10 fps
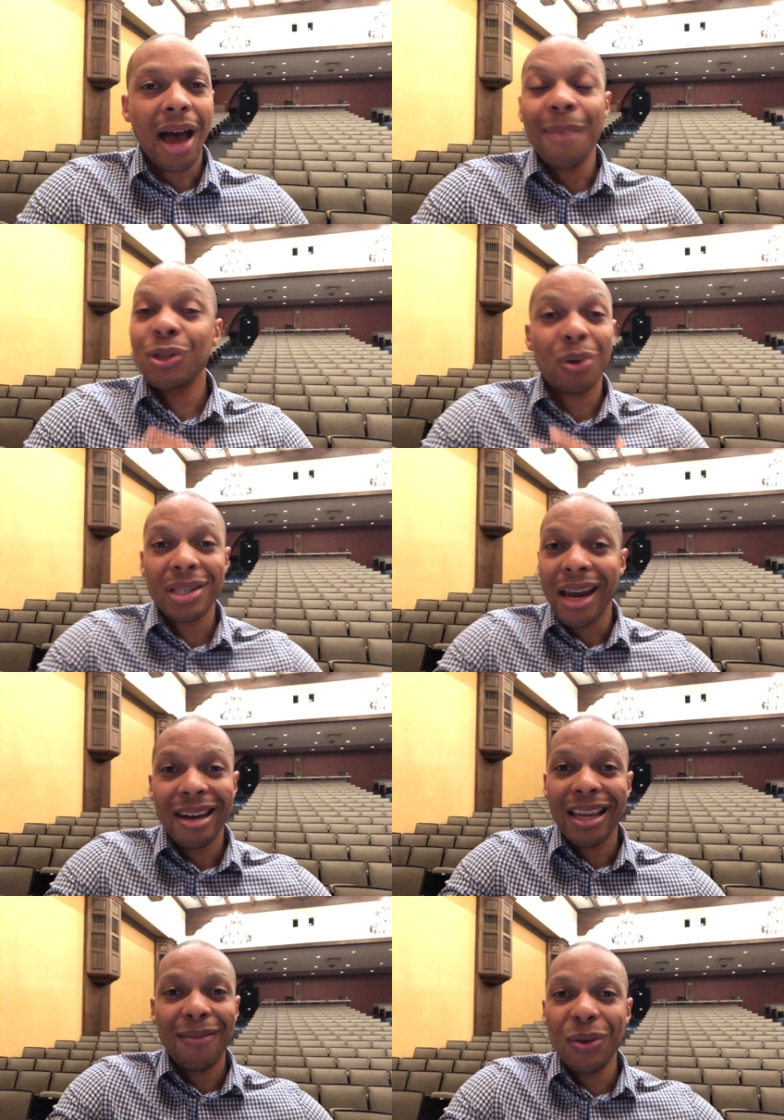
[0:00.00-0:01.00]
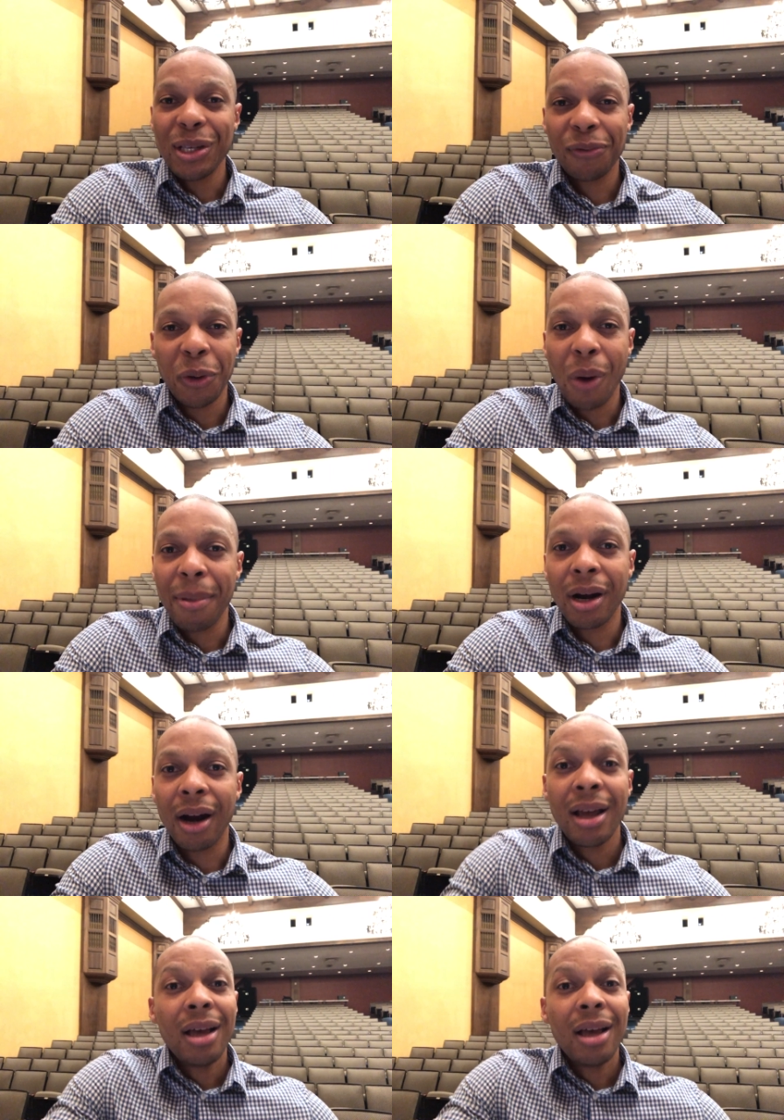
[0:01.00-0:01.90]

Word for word: I'm so excited to give you this free webinar.